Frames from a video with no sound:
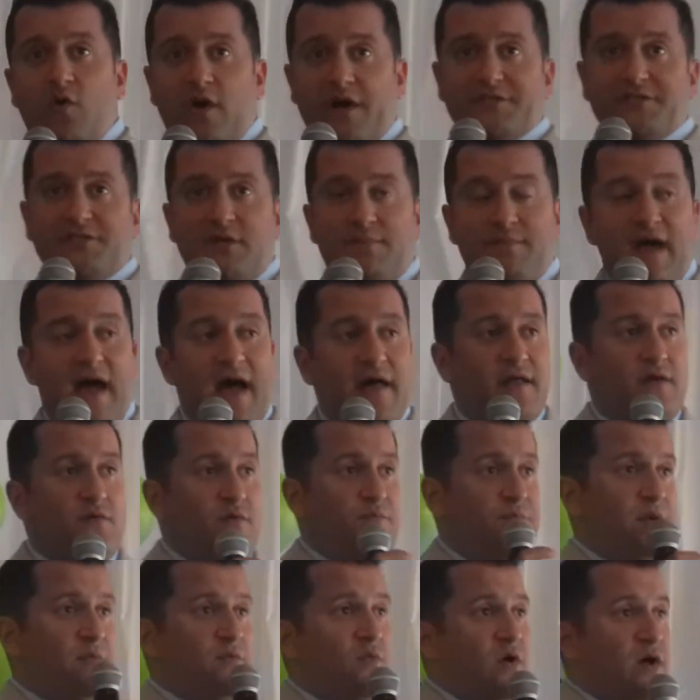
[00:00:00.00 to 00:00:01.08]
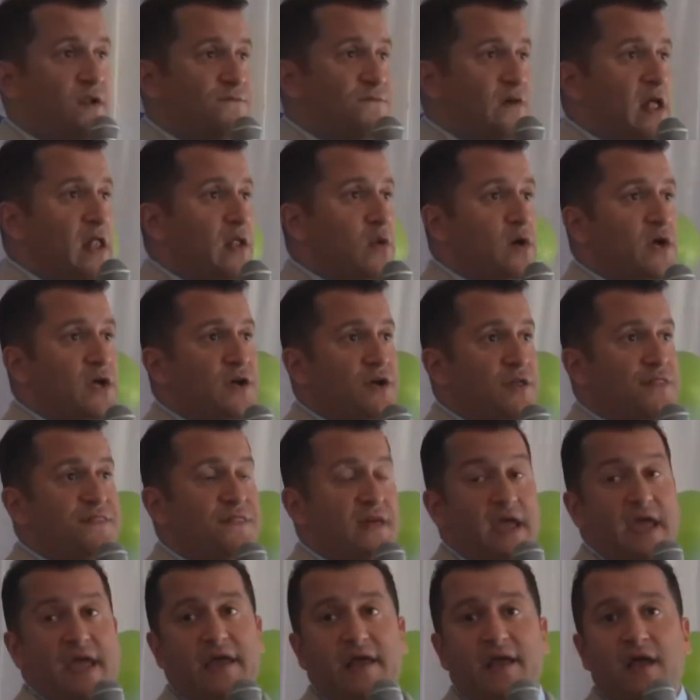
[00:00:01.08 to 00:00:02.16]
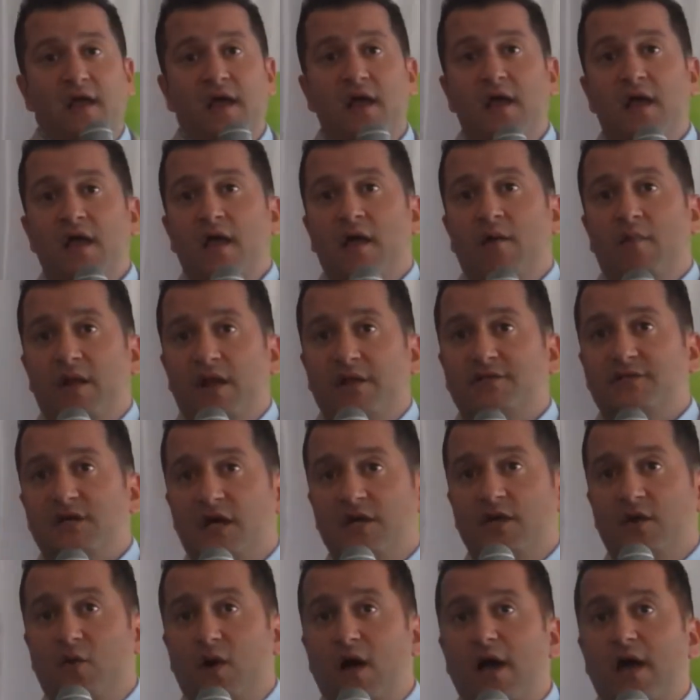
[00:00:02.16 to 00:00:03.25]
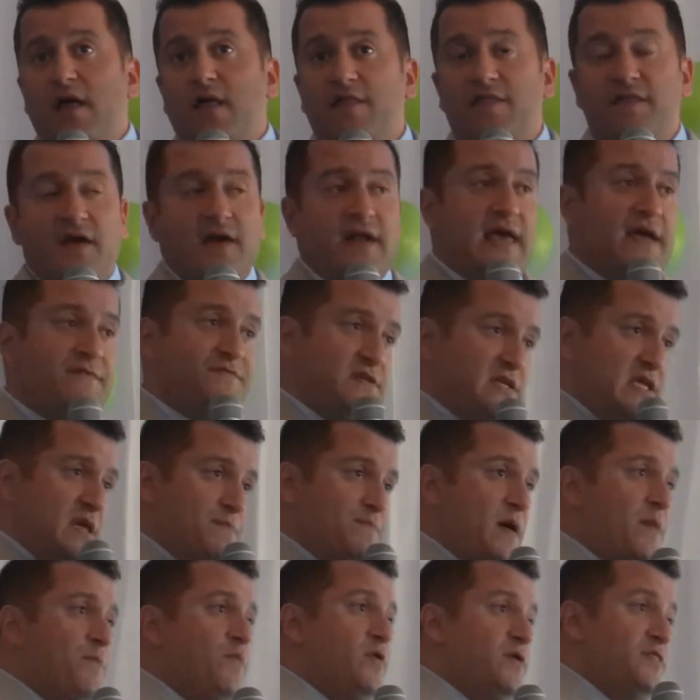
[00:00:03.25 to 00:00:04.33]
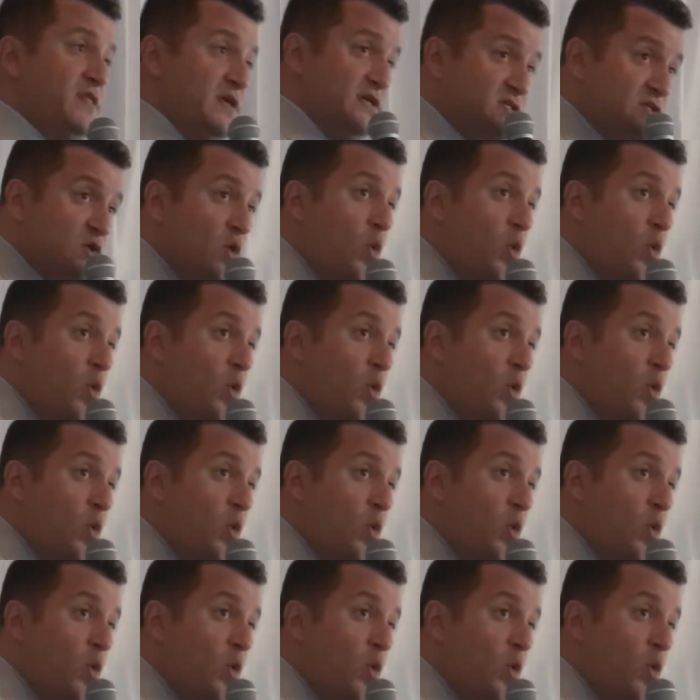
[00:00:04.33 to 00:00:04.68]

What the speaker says: question about it, when people want to follow a good thing. But I'll tell you what, they're going to have to keep up with this